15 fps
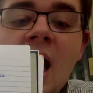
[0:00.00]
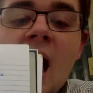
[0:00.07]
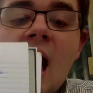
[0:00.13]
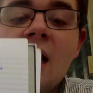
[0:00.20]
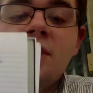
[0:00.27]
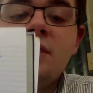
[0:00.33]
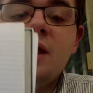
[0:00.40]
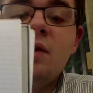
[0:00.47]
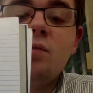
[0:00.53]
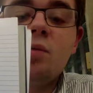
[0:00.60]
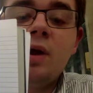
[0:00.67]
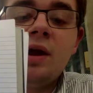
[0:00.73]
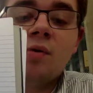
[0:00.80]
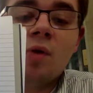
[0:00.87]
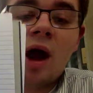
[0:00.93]
I
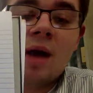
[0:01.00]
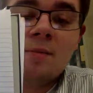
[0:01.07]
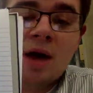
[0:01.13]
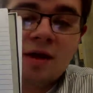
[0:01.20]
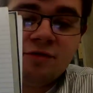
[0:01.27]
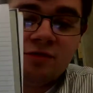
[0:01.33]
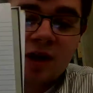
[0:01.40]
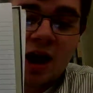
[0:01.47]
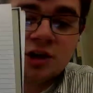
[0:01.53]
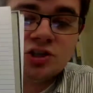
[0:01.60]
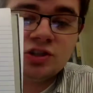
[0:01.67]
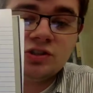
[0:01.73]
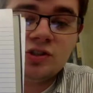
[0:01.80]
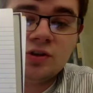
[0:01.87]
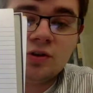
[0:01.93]
then rewrite my
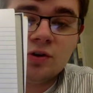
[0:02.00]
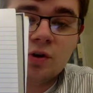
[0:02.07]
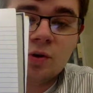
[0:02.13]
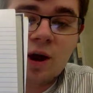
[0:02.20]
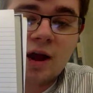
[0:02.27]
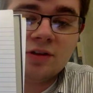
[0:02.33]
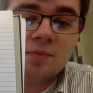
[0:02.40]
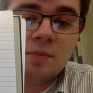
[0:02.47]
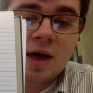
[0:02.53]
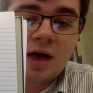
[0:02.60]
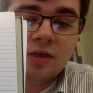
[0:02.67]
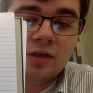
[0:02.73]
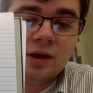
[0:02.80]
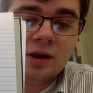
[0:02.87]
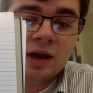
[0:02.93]
fraction to the correct
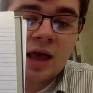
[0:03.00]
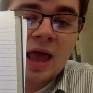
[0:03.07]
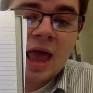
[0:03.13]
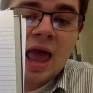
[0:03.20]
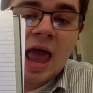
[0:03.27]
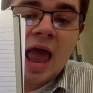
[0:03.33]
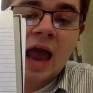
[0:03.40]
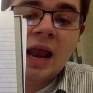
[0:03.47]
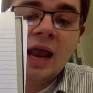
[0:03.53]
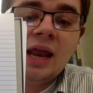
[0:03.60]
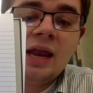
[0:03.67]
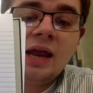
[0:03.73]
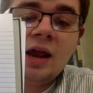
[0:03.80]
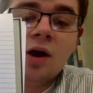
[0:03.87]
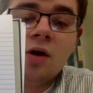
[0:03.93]
method. And
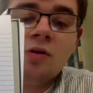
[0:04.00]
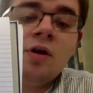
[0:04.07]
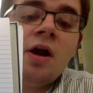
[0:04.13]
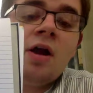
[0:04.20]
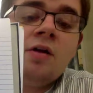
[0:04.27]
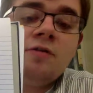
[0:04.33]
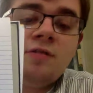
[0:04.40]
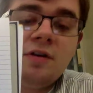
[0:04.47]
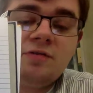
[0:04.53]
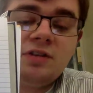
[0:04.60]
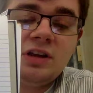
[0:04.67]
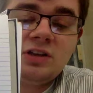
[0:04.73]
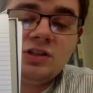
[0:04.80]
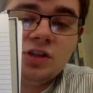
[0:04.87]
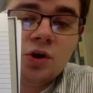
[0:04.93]
in here,
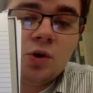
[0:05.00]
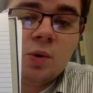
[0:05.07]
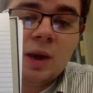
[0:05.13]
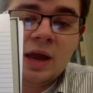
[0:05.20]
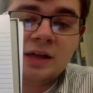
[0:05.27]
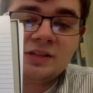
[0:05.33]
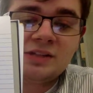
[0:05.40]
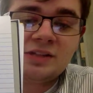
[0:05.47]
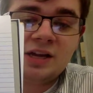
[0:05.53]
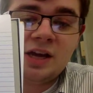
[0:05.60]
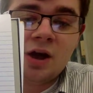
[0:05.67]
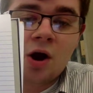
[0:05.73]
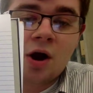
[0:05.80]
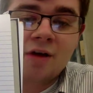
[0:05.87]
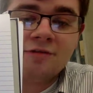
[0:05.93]
52
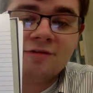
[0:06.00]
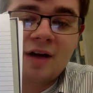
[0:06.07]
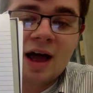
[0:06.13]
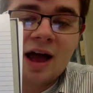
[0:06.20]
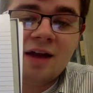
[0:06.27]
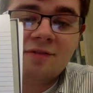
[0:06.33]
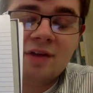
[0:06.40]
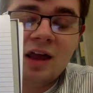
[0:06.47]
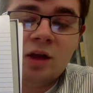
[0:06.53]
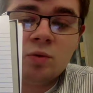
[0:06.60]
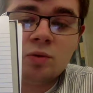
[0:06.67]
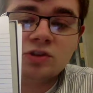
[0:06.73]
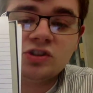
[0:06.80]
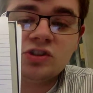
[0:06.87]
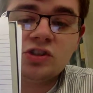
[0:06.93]
NCR 5
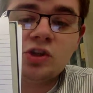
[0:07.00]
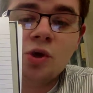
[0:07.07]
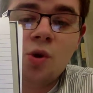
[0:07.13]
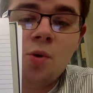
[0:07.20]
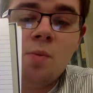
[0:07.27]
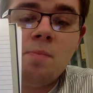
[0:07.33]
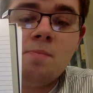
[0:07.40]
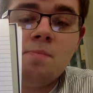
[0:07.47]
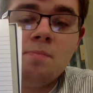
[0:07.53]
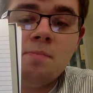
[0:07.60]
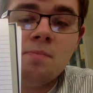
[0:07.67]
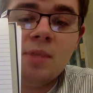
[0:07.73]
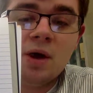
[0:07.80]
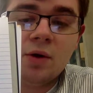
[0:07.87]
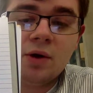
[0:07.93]
equals
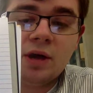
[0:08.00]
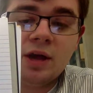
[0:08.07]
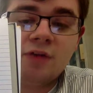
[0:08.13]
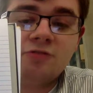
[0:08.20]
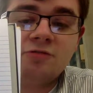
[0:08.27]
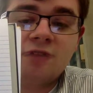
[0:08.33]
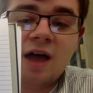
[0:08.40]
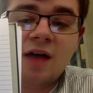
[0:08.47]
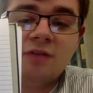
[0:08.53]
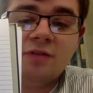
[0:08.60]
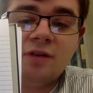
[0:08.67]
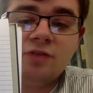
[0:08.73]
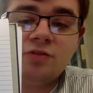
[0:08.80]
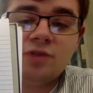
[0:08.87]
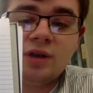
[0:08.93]

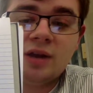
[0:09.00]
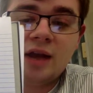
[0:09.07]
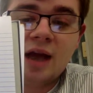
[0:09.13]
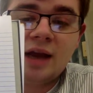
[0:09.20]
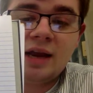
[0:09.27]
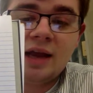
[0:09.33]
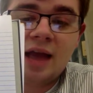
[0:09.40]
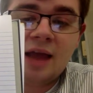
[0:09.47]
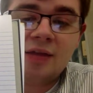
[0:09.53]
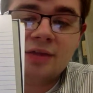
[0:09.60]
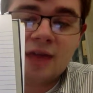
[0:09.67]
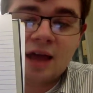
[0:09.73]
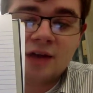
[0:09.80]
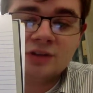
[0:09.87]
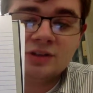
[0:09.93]

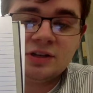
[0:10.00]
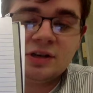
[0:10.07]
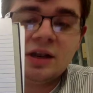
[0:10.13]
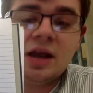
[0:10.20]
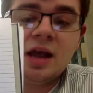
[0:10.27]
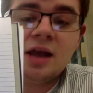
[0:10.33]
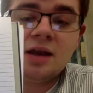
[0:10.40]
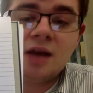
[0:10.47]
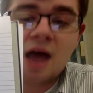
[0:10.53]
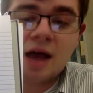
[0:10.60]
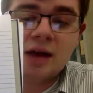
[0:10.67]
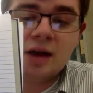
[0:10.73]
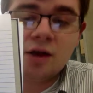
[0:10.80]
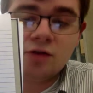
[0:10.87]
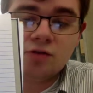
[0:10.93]

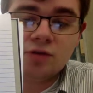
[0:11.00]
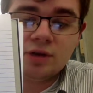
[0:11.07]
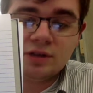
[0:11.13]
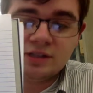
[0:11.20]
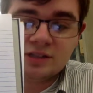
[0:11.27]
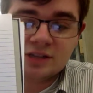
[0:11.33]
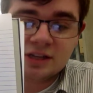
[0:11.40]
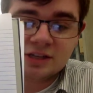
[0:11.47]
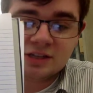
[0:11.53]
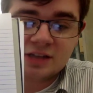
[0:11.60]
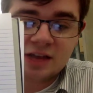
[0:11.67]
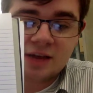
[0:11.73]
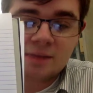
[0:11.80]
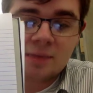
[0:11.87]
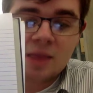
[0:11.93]

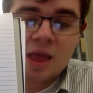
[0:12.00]
2,598,960.